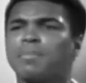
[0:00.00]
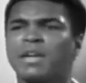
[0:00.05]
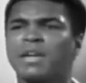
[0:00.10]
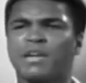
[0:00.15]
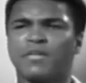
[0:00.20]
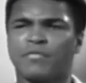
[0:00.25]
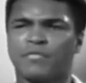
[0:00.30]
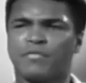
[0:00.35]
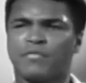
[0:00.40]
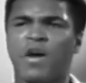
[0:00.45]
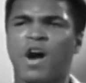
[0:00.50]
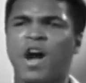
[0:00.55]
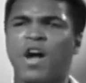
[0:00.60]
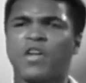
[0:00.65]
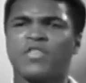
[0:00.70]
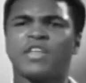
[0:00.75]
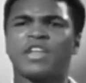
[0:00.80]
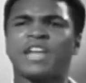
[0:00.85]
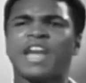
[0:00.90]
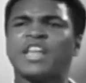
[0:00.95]
Better
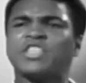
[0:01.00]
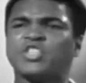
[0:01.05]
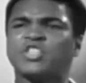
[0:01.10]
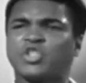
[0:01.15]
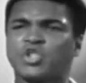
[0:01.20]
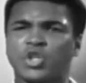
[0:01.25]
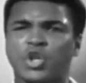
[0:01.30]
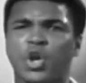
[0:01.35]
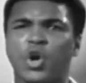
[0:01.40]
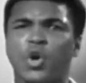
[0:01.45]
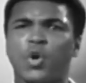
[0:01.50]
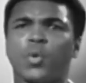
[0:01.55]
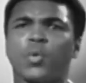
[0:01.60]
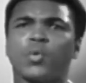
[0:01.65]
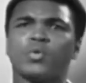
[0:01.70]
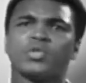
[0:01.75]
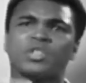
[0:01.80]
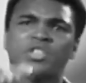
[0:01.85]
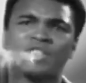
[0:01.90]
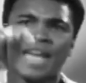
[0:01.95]
far that I should
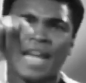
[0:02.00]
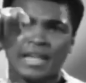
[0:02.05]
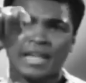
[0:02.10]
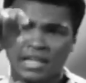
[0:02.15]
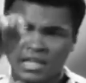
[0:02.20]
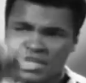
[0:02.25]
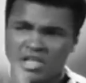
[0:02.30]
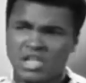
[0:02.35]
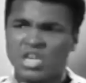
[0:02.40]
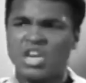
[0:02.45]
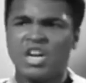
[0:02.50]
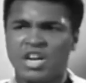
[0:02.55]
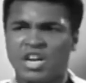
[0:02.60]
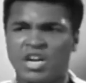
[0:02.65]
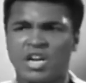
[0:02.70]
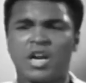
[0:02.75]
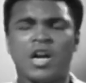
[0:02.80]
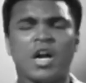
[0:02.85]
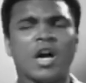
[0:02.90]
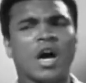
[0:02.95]
go, standing
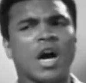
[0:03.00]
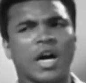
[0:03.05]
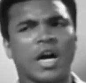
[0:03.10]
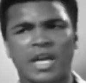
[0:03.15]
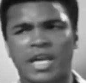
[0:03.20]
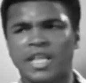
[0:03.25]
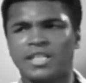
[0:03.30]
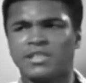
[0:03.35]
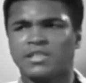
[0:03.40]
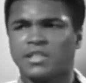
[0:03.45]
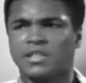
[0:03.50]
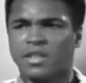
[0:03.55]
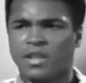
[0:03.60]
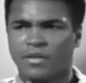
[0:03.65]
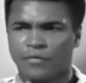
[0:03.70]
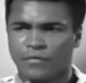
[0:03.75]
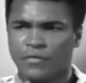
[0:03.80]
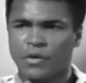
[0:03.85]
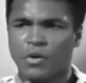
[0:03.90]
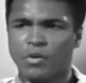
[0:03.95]
here against
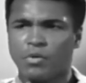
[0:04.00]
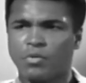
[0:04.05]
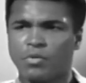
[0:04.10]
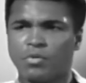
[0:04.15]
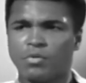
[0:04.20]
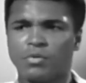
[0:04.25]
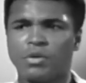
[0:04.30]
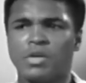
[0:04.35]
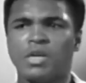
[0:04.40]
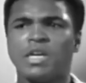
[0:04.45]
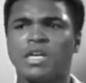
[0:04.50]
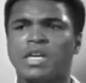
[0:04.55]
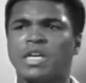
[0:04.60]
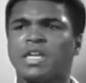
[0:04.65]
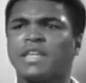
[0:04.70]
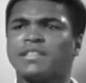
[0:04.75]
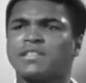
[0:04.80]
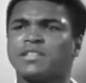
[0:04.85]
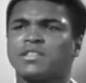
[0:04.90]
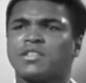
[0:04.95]
the foe,
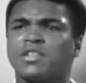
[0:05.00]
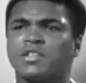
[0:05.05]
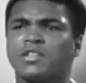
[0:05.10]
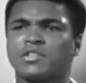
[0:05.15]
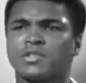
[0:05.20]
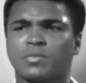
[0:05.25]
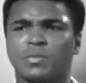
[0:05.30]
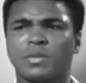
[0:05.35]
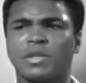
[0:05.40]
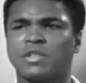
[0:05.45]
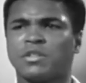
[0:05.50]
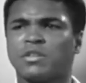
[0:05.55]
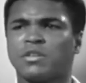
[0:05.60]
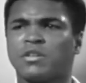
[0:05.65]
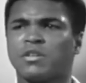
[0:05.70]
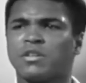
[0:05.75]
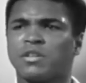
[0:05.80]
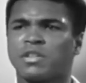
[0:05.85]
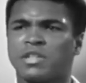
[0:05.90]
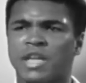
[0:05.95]
is the
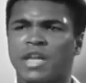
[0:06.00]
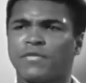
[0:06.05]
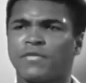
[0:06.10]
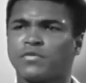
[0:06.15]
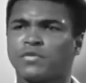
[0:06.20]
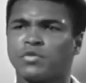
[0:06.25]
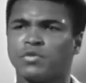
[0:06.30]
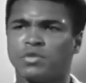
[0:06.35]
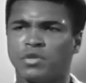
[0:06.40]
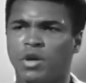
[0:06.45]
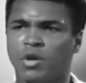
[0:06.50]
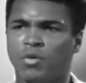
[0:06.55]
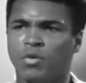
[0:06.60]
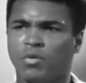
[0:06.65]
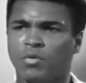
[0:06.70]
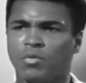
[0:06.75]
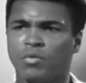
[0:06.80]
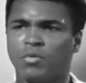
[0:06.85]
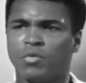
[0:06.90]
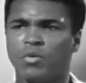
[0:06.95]
sweeter death to
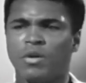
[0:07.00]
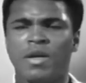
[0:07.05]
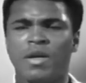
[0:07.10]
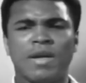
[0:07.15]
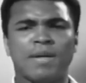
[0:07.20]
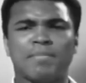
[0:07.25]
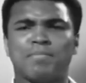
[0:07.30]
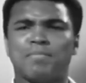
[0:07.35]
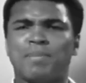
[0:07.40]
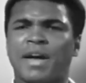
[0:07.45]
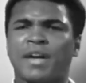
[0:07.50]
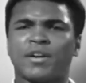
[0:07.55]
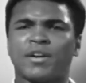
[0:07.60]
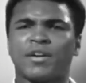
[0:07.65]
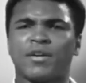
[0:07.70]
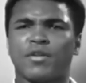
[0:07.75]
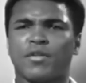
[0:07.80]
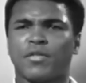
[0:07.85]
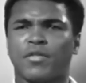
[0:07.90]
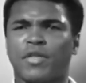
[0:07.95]
know.
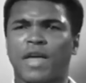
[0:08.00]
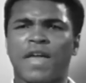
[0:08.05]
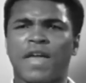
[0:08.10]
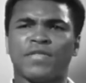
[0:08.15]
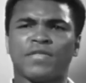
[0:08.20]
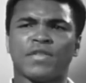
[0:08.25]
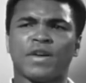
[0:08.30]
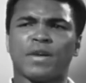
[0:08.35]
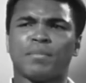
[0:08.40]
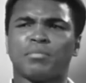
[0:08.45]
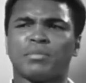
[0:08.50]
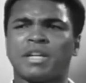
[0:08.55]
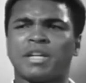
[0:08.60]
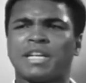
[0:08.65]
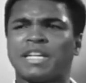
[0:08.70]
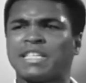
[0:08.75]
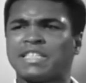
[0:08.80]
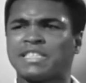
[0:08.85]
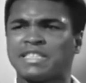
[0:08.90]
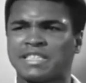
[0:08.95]
Better than the
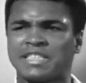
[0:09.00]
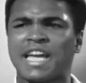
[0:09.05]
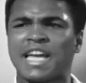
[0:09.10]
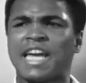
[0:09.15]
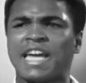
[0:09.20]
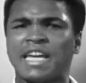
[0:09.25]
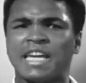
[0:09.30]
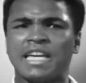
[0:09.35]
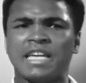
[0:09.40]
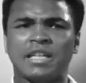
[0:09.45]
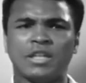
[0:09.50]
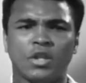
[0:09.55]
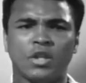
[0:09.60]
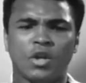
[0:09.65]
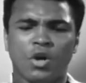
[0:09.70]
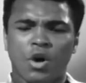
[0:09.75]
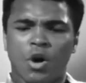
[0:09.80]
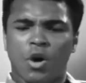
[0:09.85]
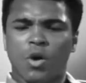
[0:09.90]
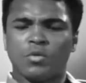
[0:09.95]
bloody
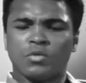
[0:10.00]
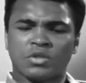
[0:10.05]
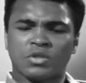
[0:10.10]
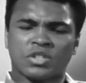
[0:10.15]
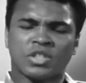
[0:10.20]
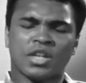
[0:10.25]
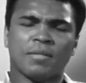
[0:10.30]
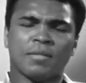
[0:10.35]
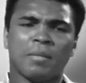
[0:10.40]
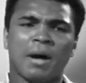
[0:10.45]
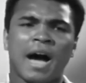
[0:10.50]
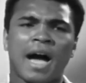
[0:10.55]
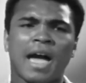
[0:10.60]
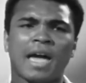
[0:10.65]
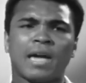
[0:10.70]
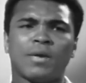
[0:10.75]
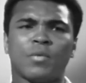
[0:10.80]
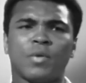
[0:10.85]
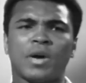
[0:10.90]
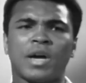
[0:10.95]
stain on some
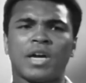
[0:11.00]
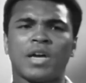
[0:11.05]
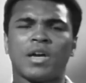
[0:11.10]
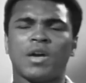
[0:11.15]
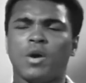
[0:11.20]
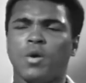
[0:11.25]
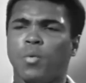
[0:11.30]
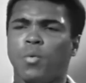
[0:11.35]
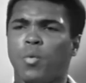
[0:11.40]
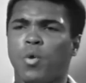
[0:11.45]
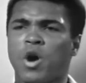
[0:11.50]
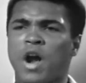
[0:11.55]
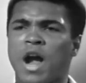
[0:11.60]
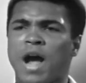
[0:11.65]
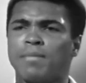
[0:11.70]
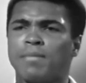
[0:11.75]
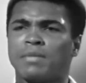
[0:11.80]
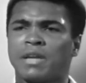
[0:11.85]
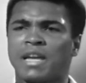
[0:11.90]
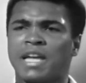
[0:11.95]
highway where
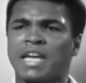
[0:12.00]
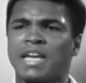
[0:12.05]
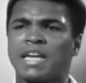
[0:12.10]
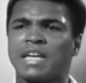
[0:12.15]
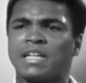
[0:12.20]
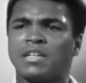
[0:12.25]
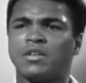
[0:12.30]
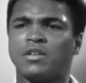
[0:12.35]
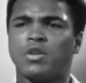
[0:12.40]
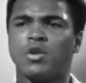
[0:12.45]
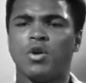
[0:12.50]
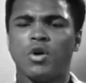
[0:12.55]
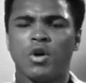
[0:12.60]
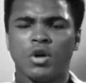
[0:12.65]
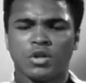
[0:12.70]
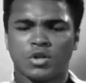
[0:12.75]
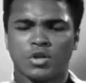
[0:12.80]
I'm lain,